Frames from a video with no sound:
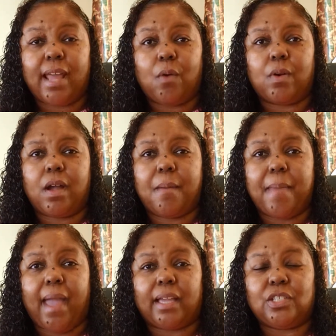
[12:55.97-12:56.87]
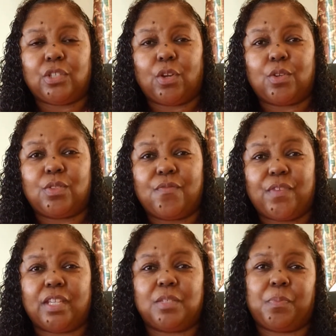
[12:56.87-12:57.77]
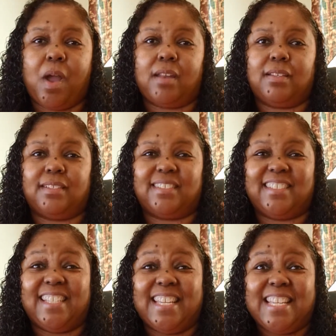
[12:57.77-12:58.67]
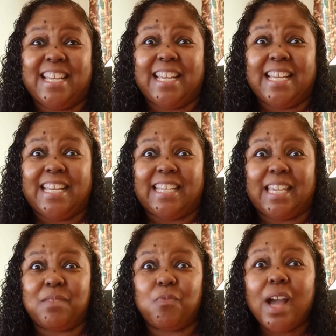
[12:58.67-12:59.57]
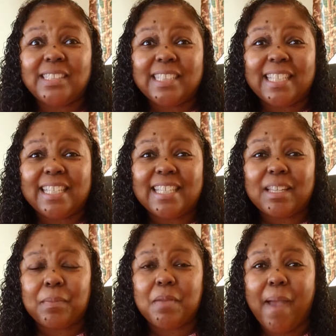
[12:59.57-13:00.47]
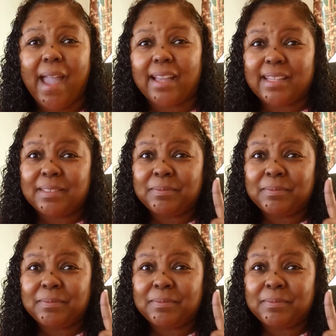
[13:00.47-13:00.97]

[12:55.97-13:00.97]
I will come back and show you the finished product. Keep watching, I'll be back.